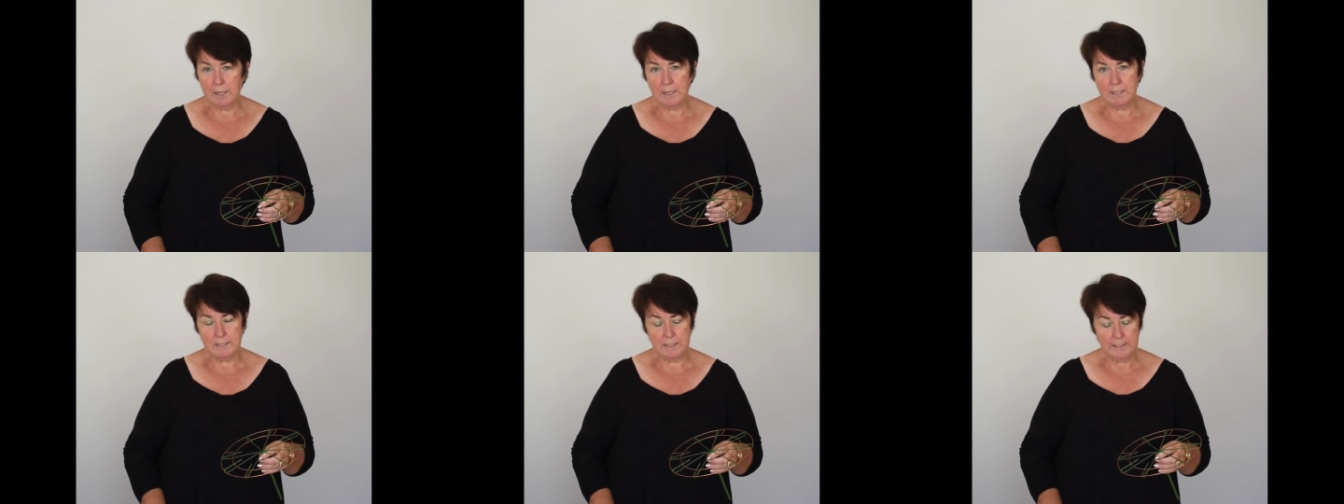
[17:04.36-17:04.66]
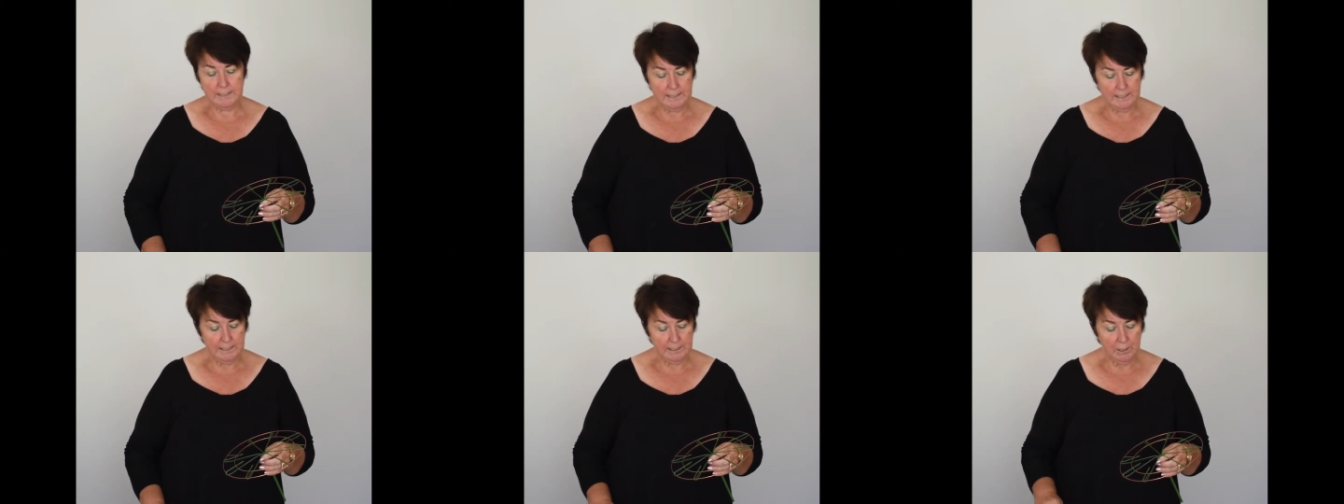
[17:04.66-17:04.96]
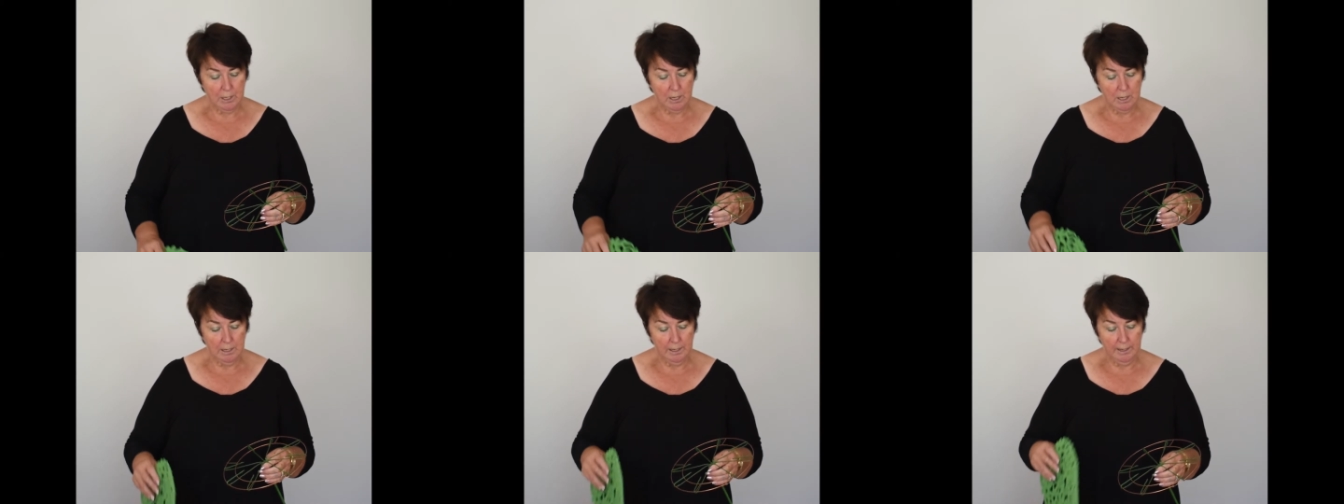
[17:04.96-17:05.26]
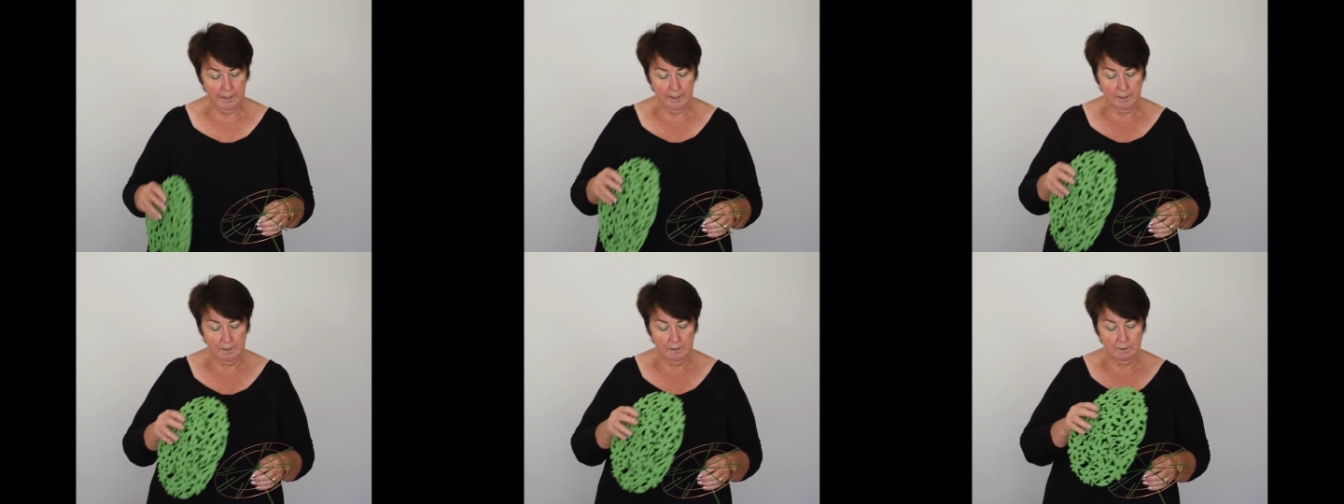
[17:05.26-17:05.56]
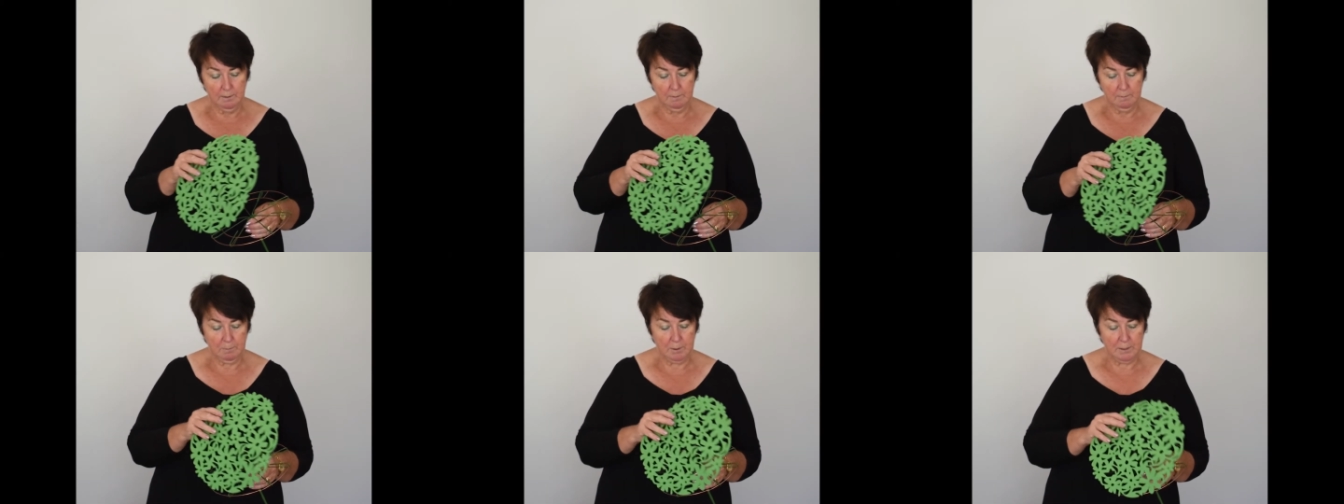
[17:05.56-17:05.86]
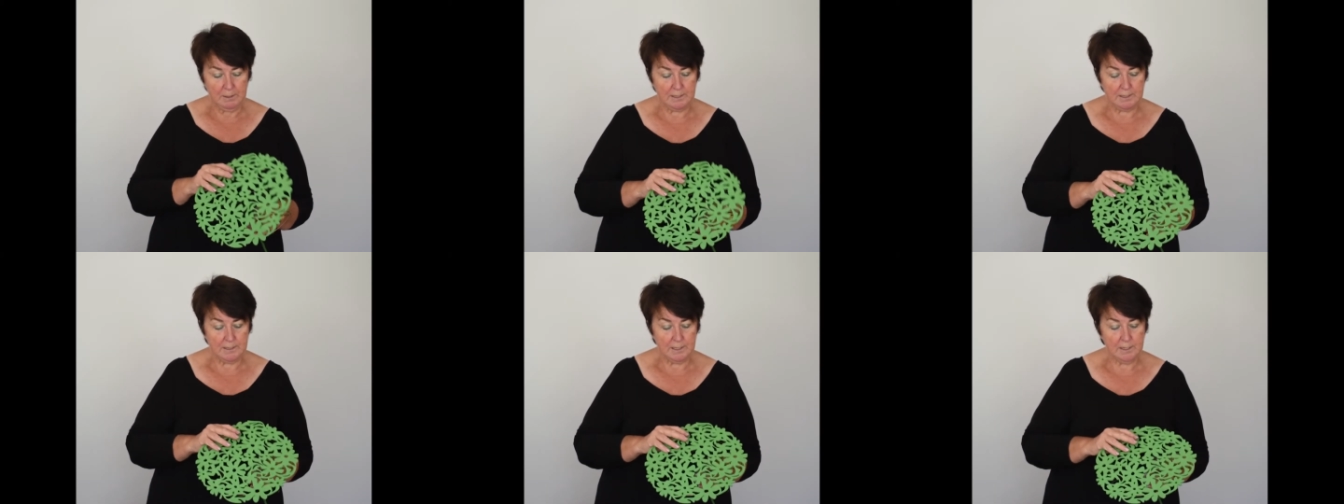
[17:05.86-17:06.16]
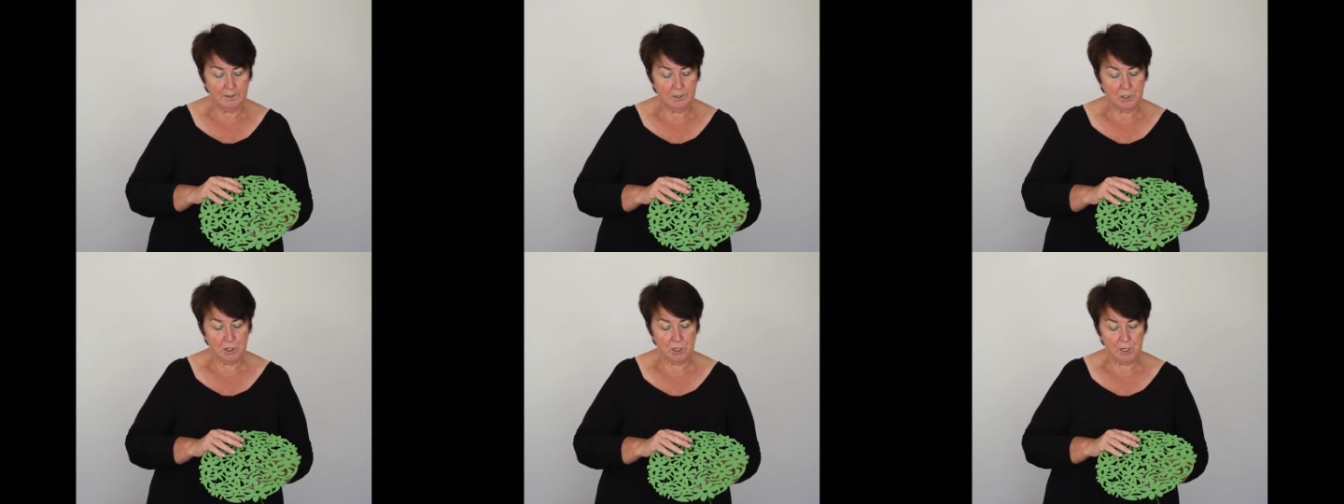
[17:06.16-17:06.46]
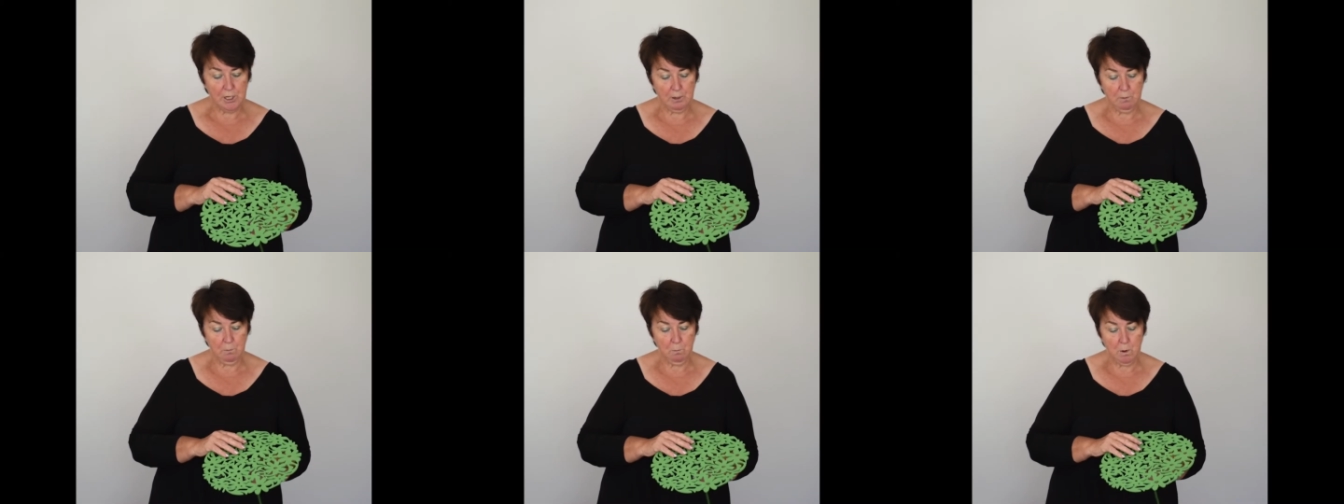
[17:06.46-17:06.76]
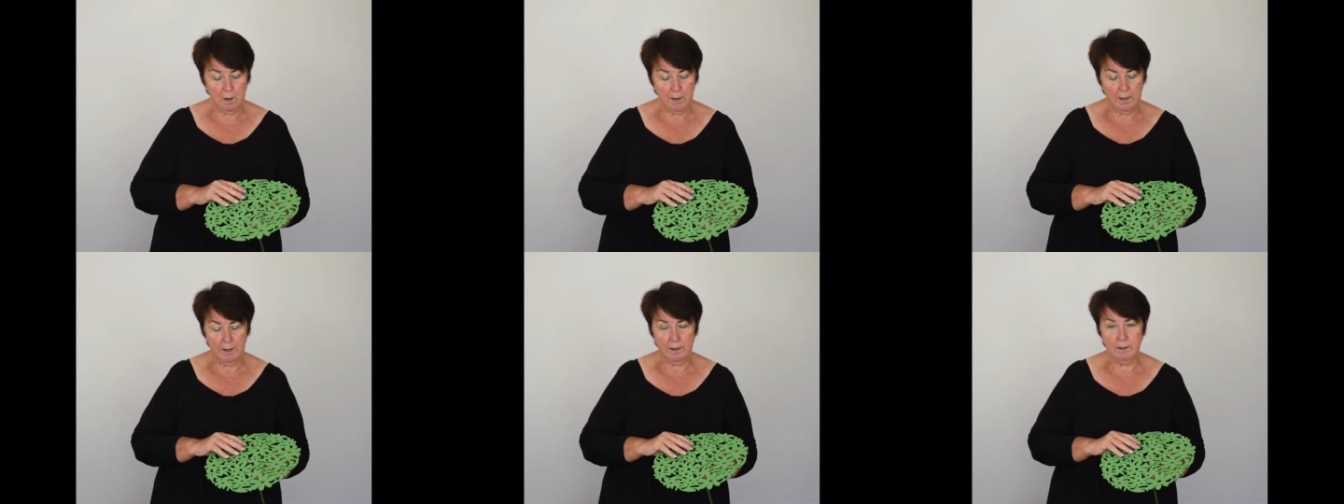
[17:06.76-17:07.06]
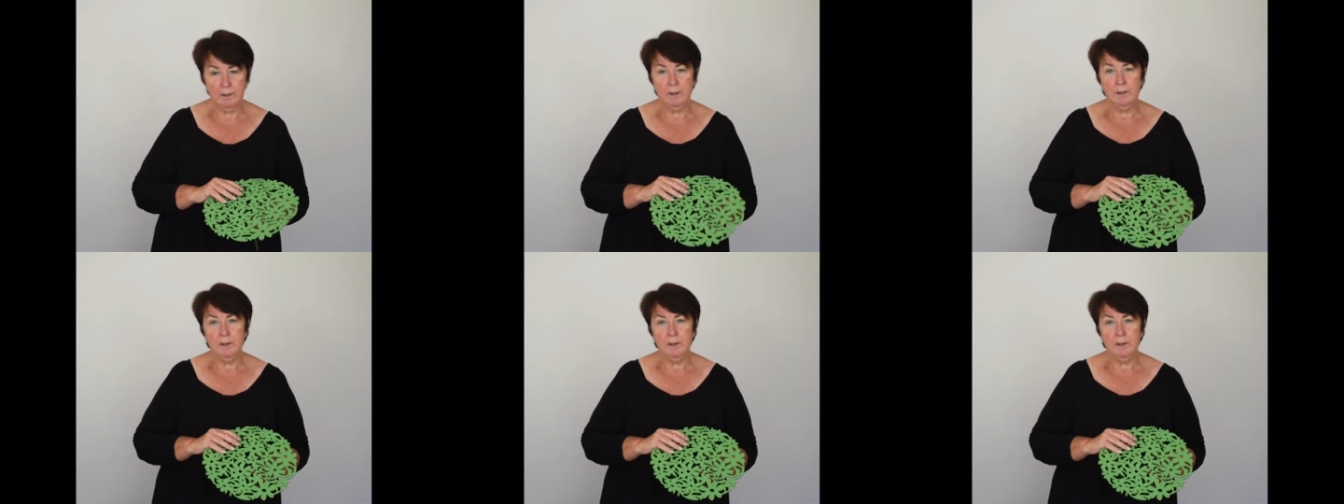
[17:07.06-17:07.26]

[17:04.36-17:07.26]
as I did earlier, but instead of the chicken wire,